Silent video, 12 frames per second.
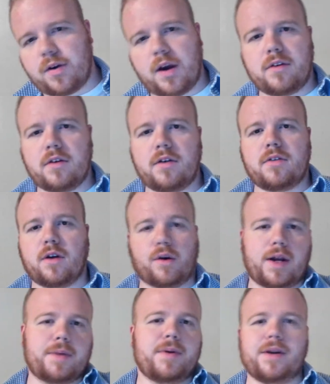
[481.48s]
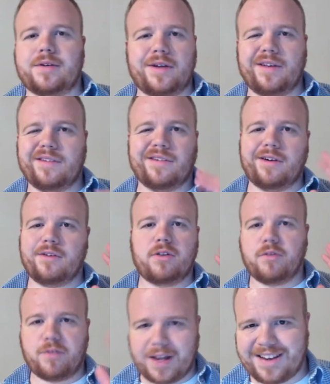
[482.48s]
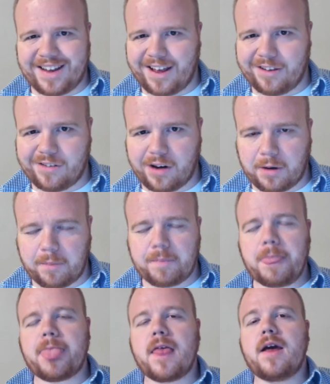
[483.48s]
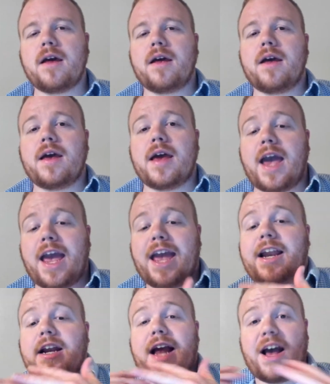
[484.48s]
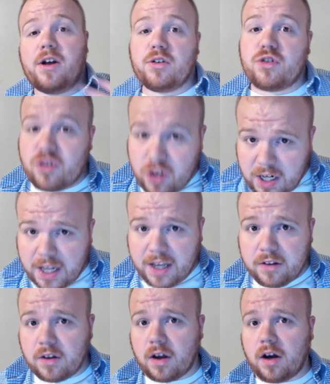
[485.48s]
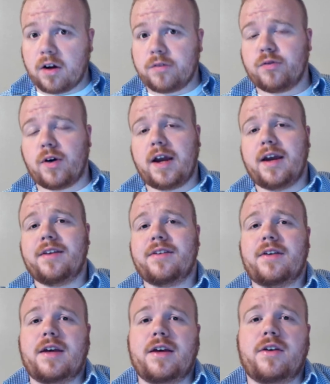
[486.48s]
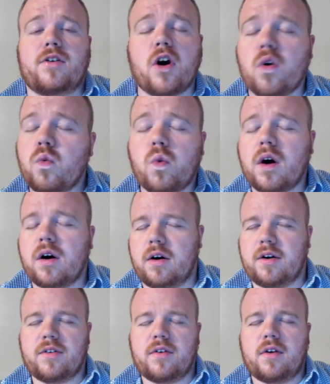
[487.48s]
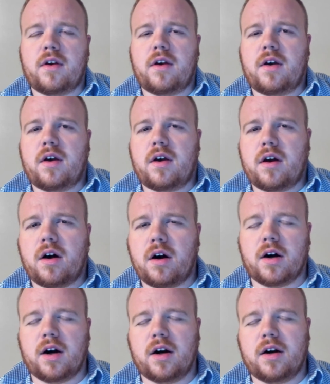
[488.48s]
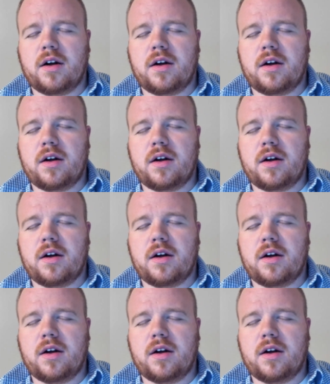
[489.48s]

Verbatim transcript: phrases, they're great to put on t-shirts, they're fantastic. And in House Jennings, our phrase is, our words are,